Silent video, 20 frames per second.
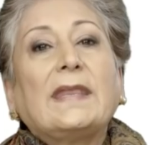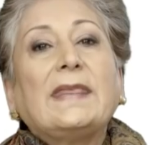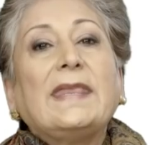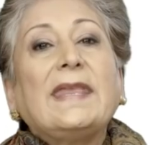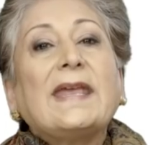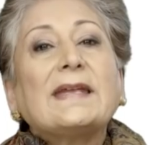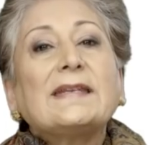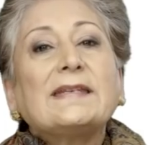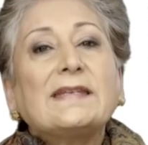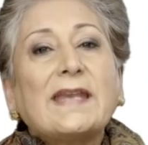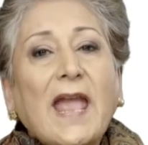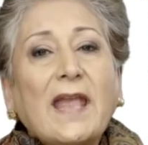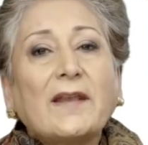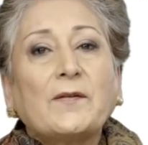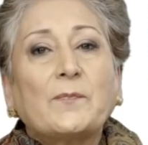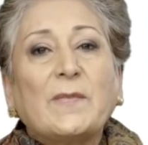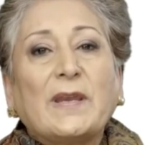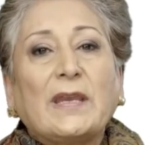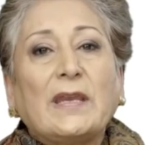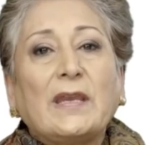They
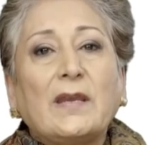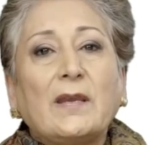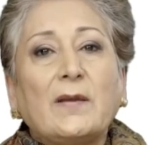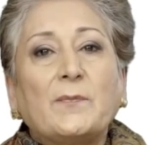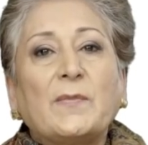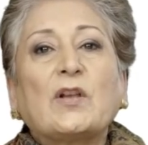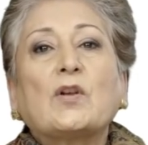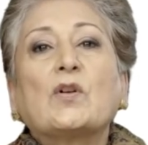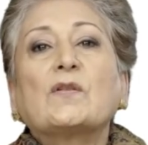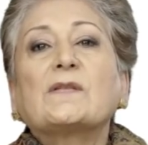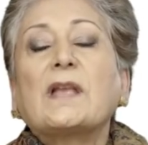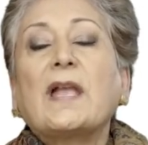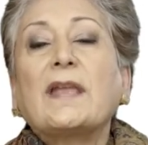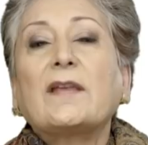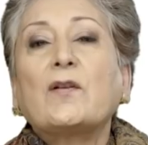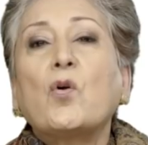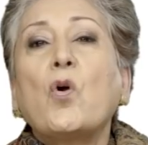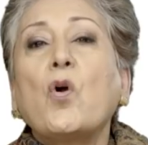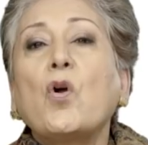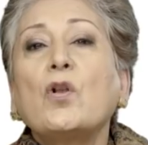attack me because I
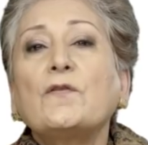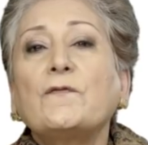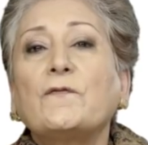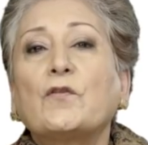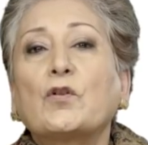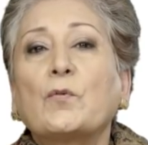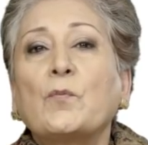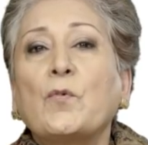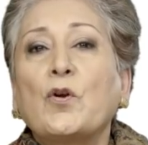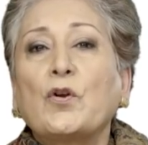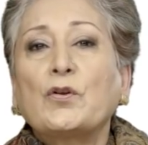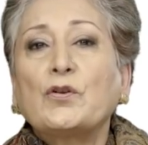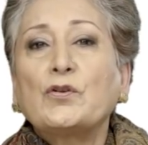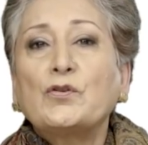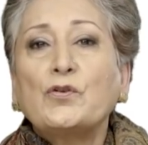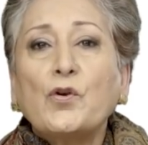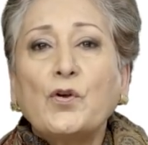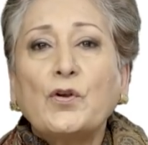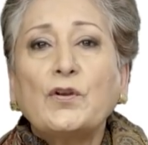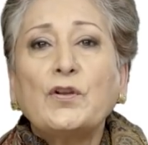called for a
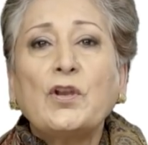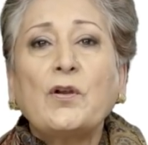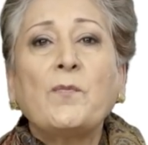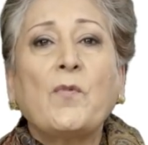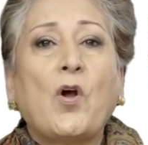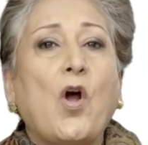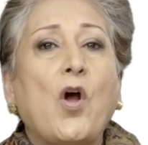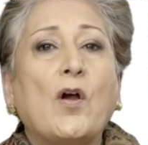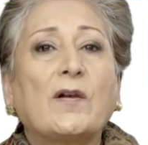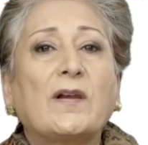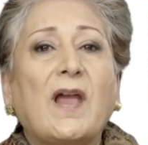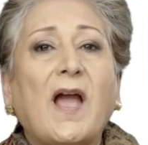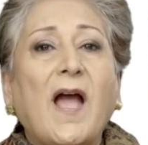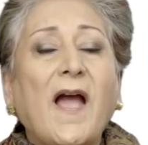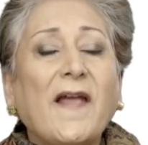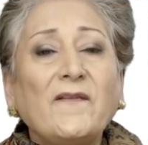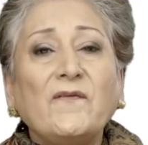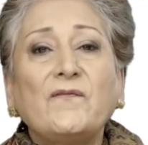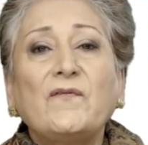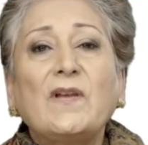moratorium on
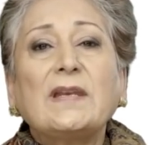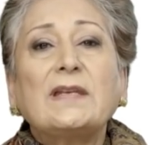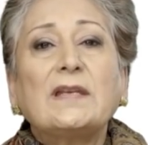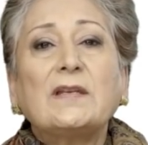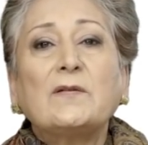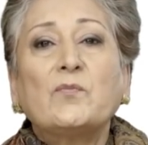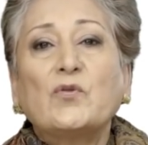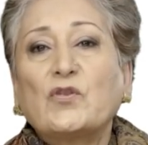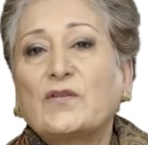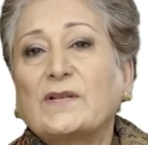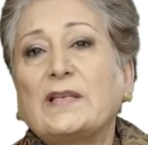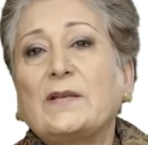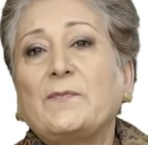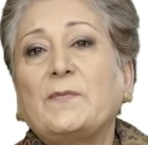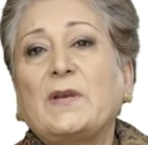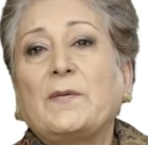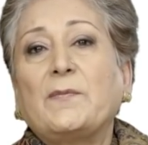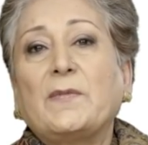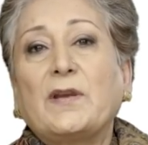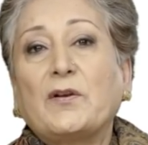unvetted
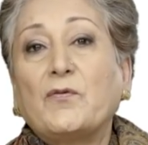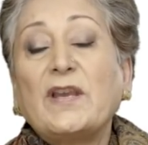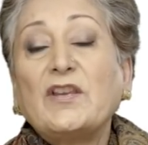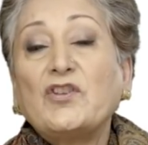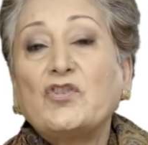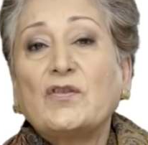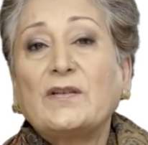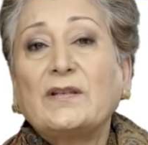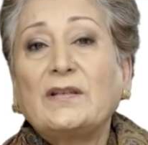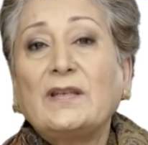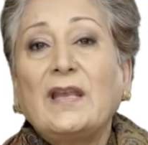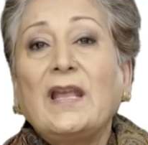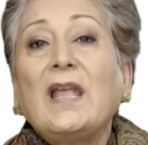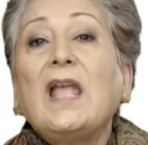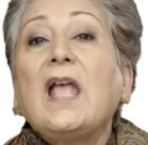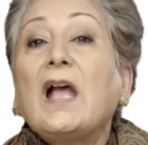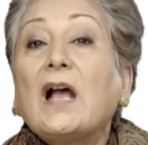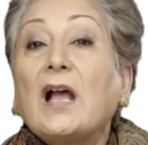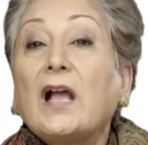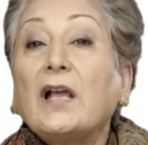Muslim immigration
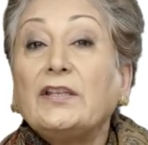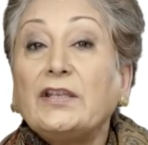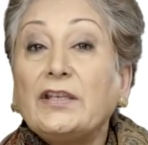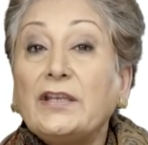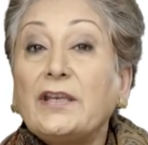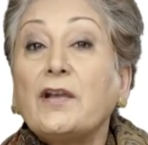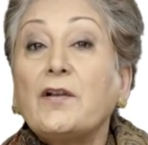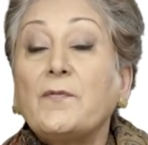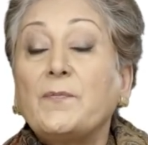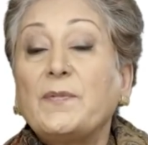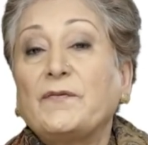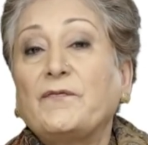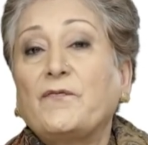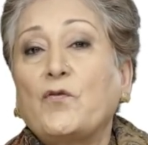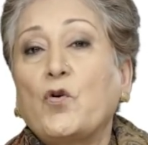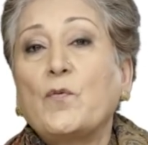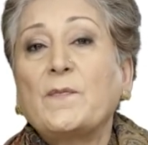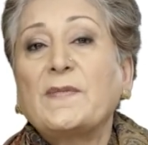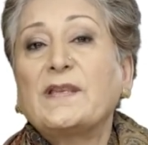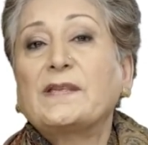a year
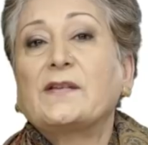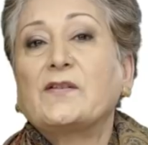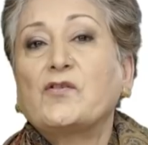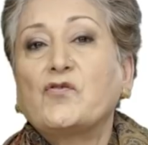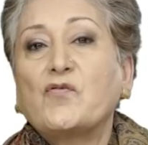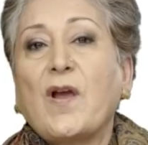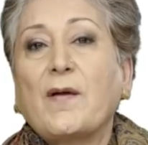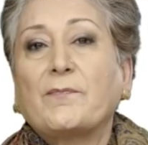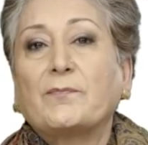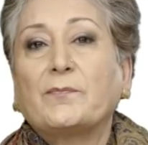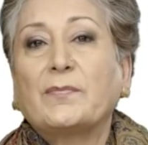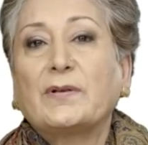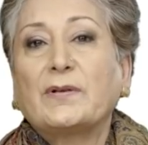before Mr. Trump.